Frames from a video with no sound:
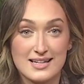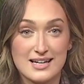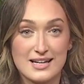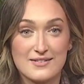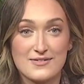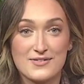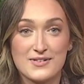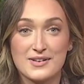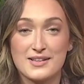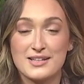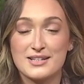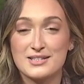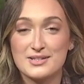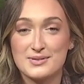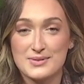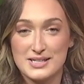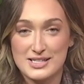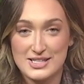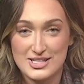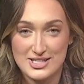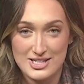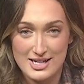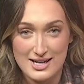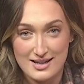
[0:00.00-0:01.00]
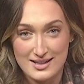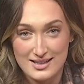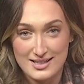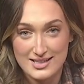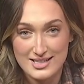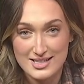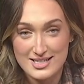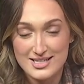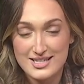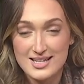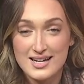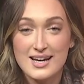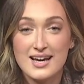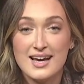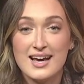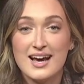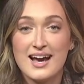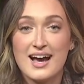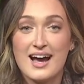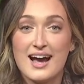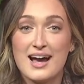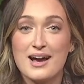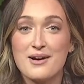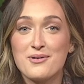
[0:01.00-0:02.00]
And for this week's challenge,
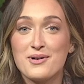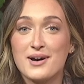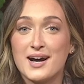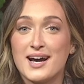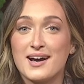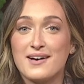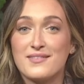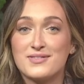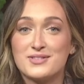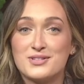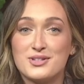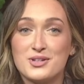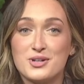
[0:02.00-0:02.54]
I will have